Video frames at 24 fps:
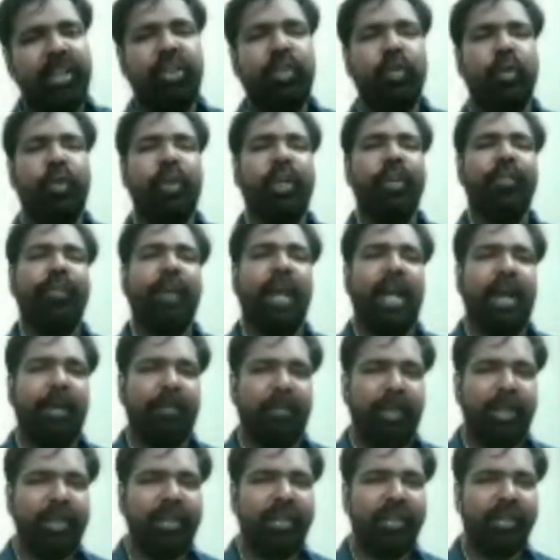the story of
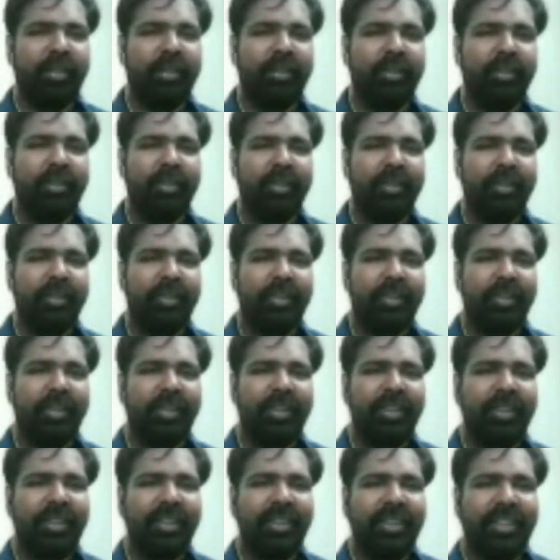Hamlet,
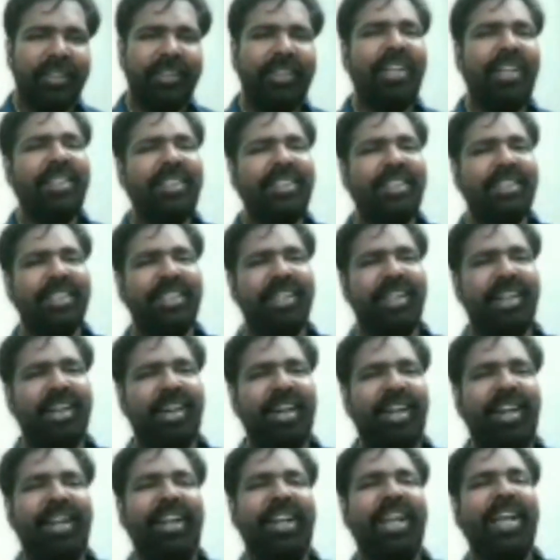there is
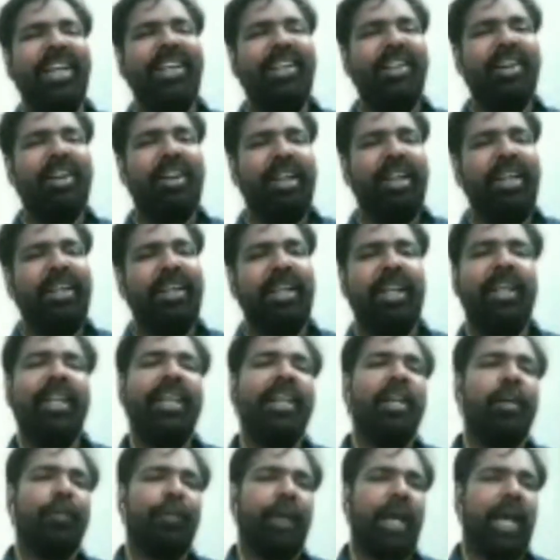a later
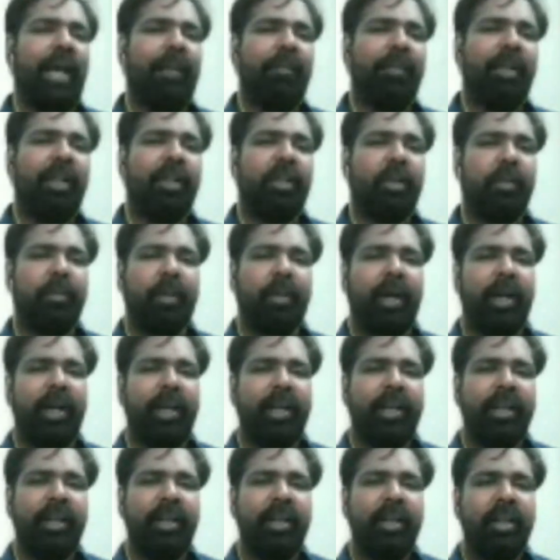retelling of Hamlet
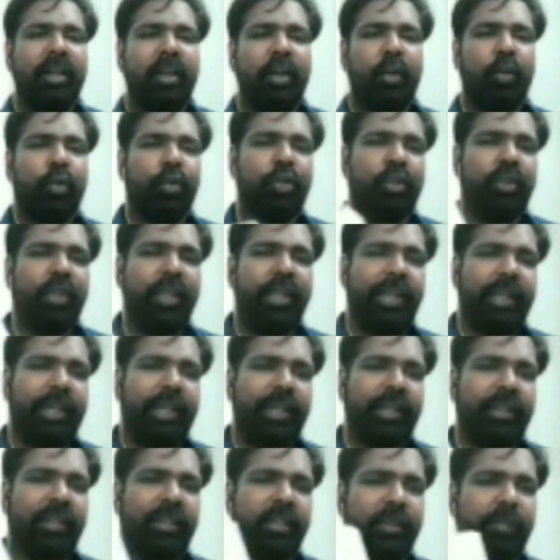by Rushdie
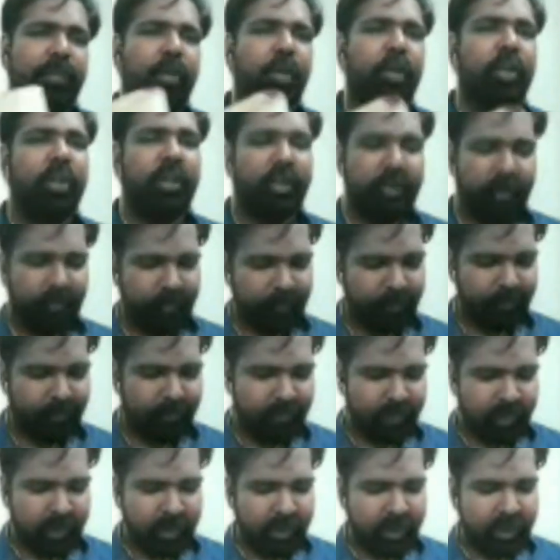in this book.
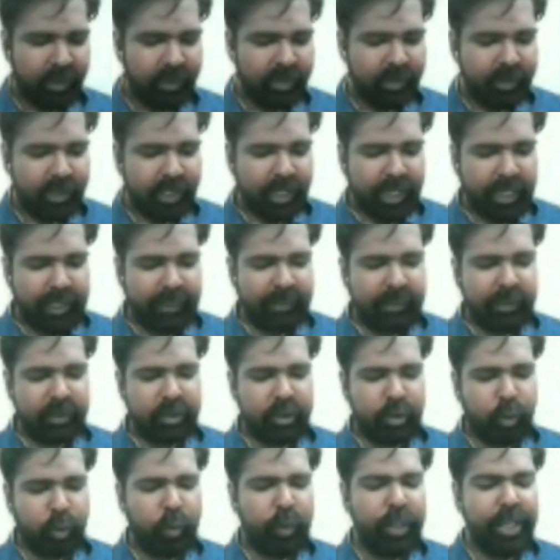And the
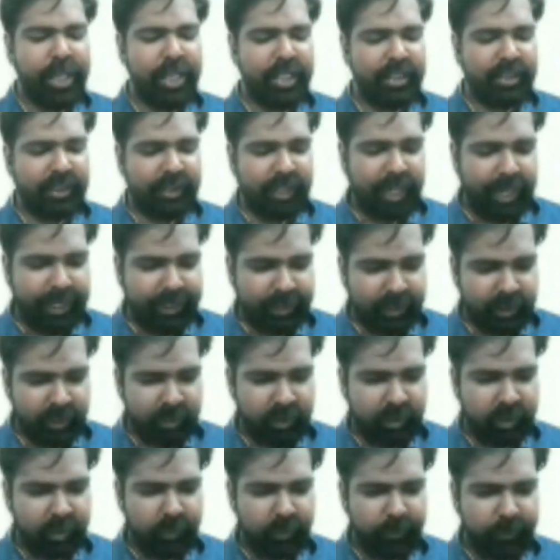story is
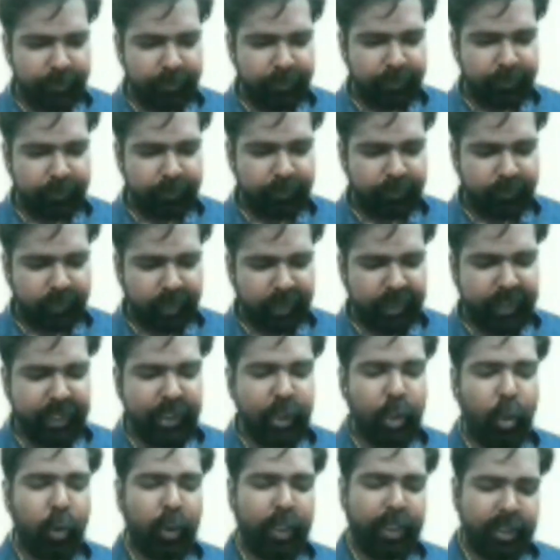titled
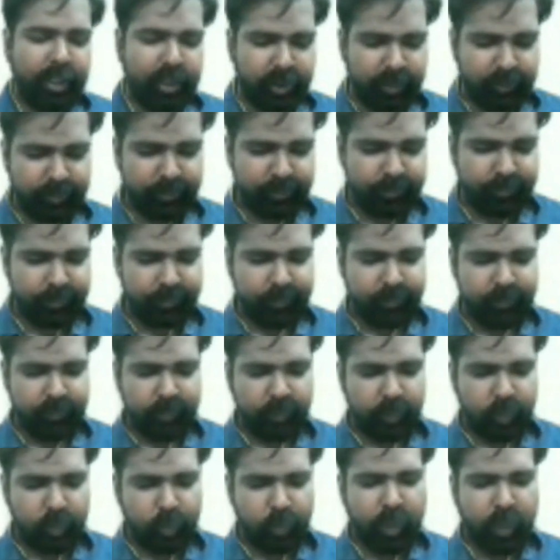Yorick
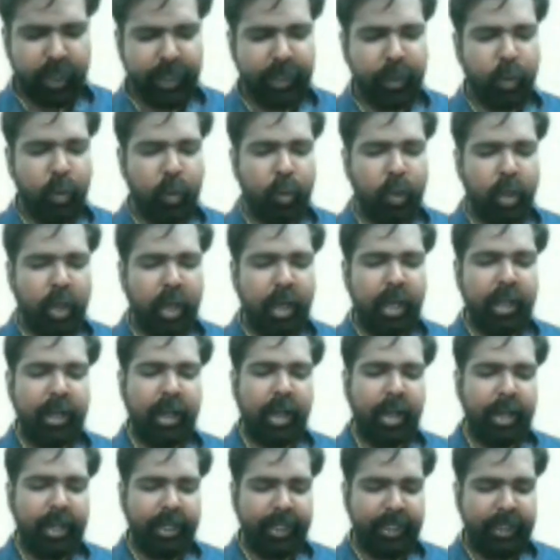Y O
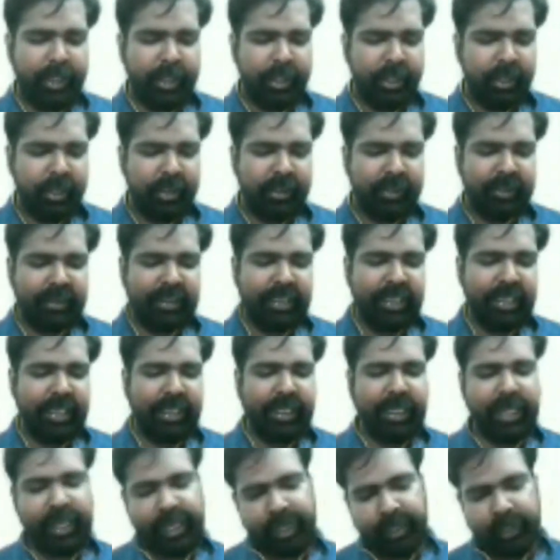R I C
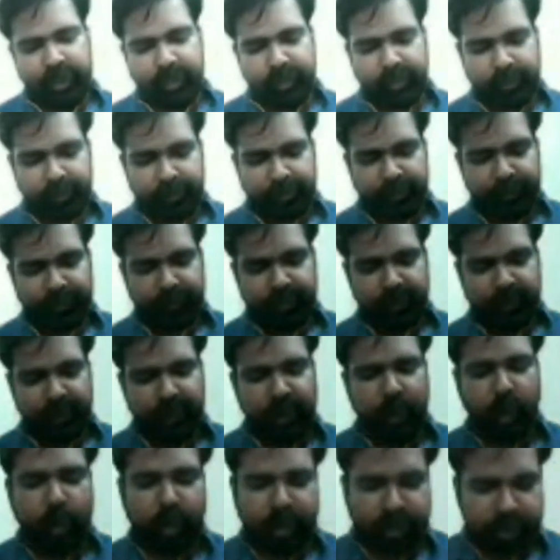K.
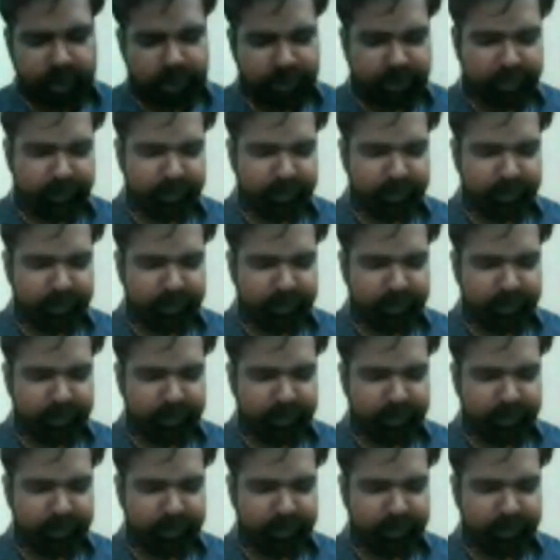Yorick.